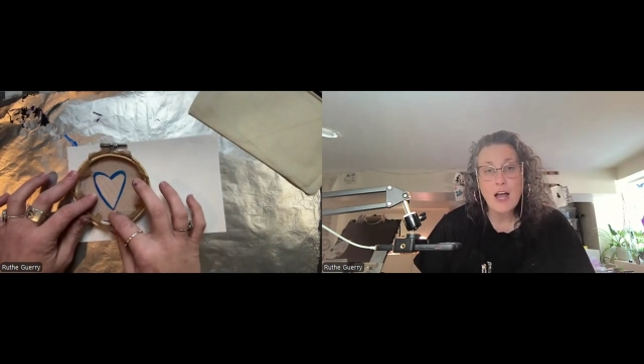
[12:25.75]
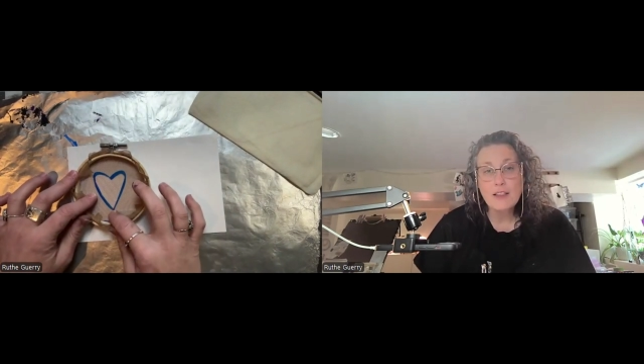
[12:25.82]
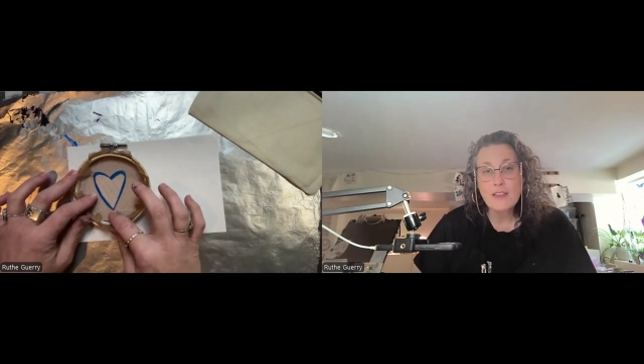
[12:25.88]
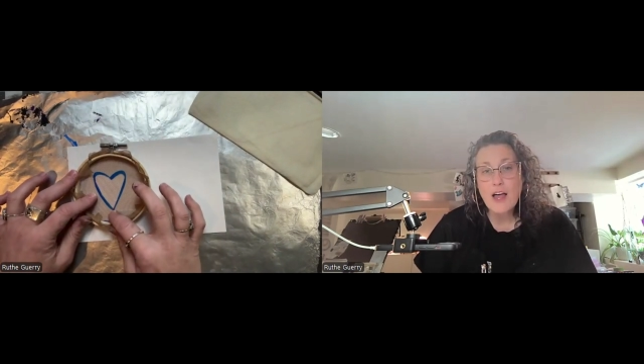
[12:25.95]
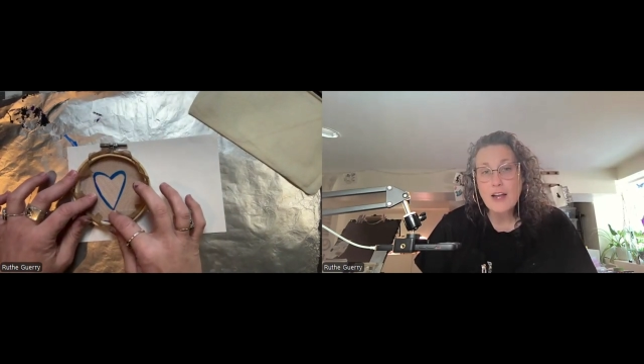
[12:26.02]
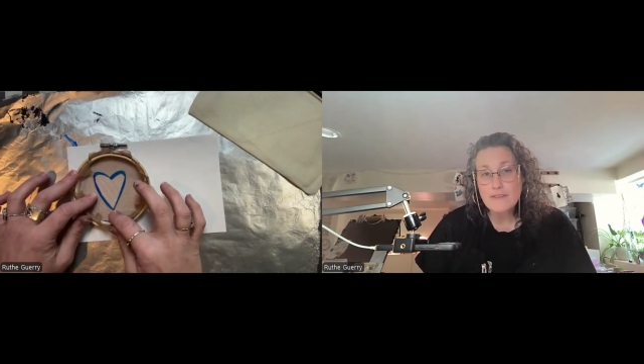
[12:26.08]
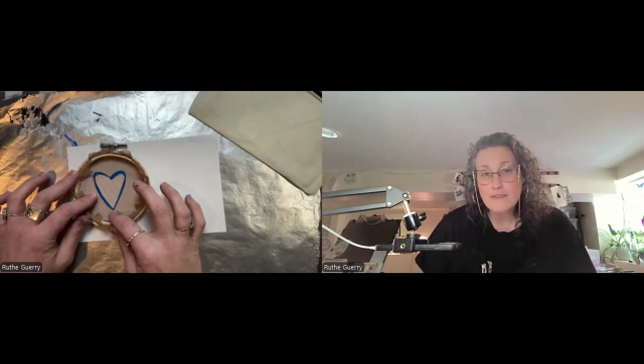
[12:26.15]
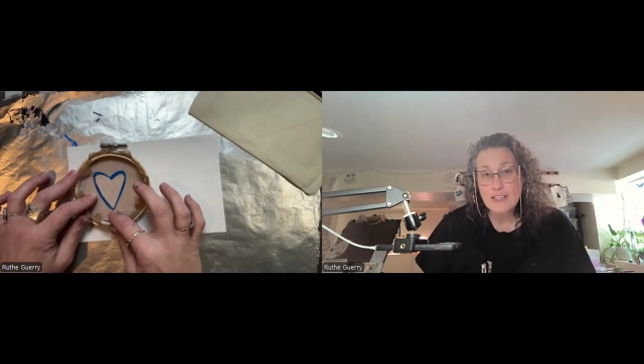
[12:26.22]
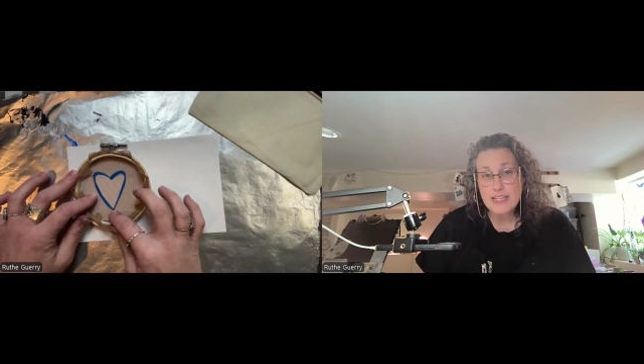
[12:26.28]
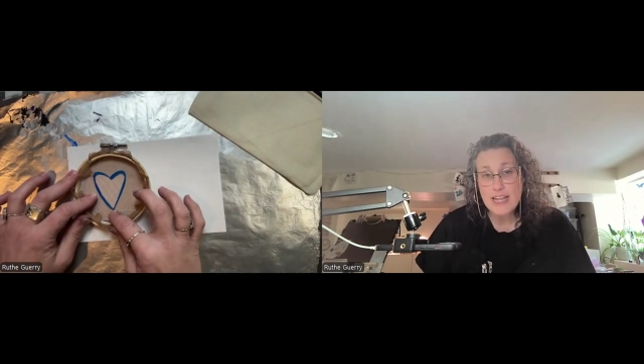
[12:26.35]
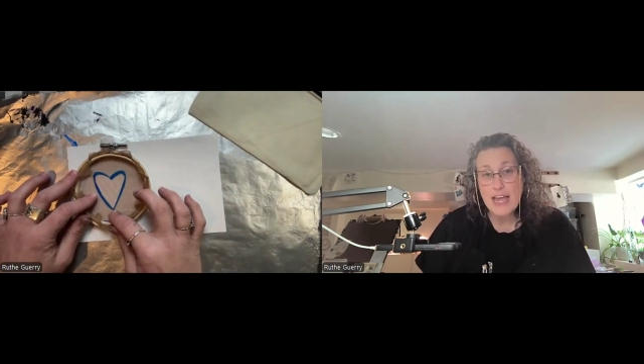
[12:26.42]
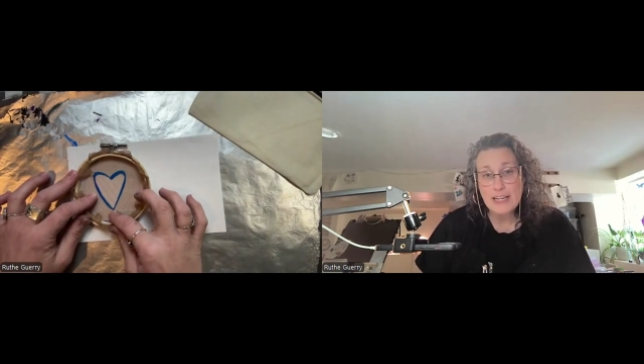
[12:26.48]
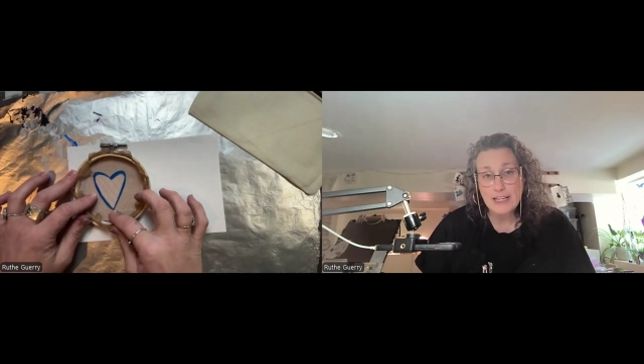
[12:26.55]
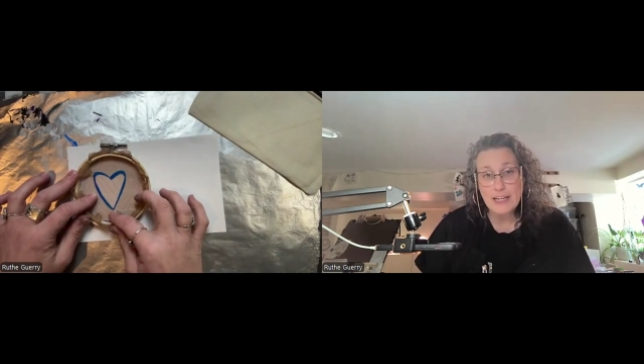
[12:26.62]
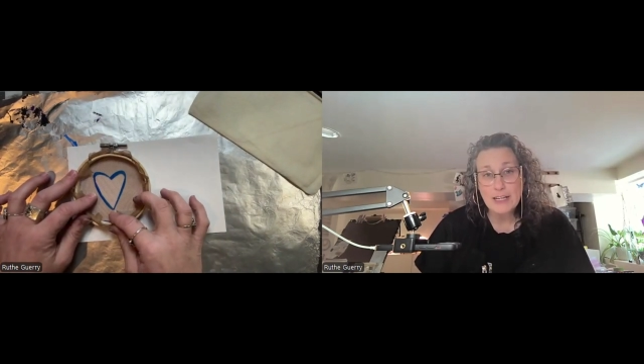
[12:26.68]
a lot of the
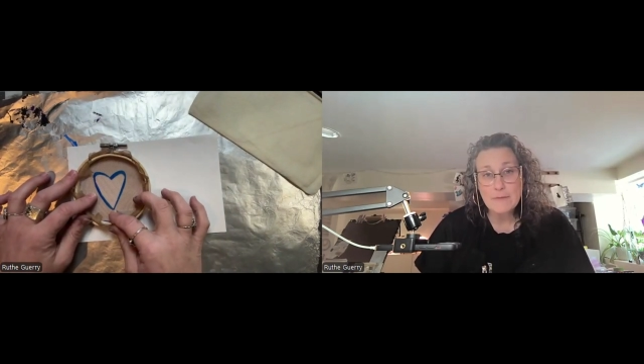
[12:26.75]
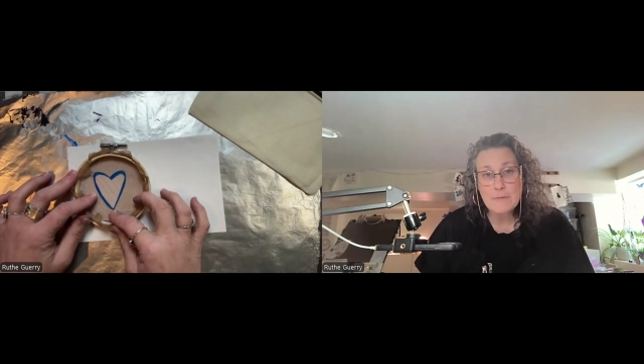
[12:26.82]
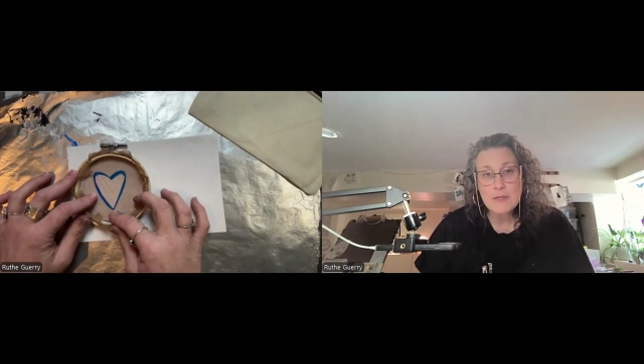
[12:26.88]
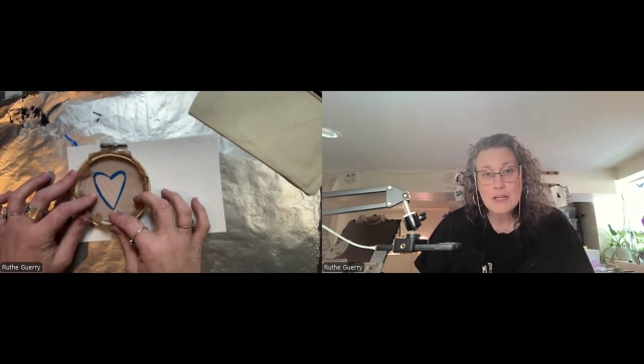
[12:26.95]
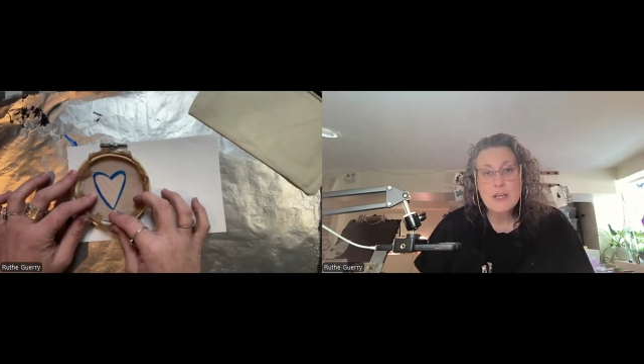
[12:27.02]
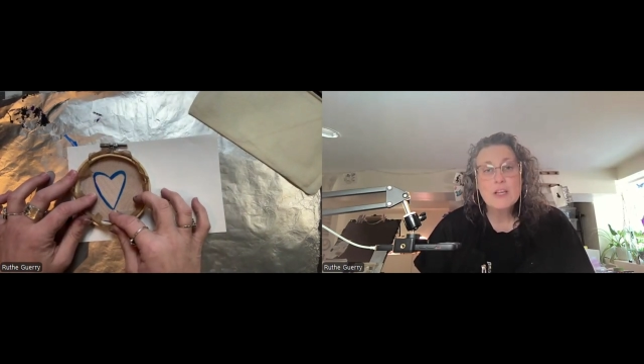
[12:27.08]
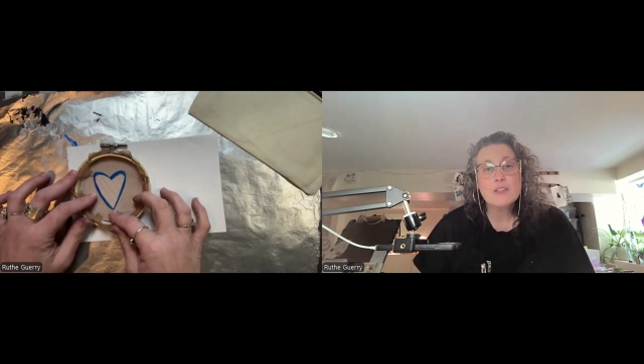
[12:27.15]
netting.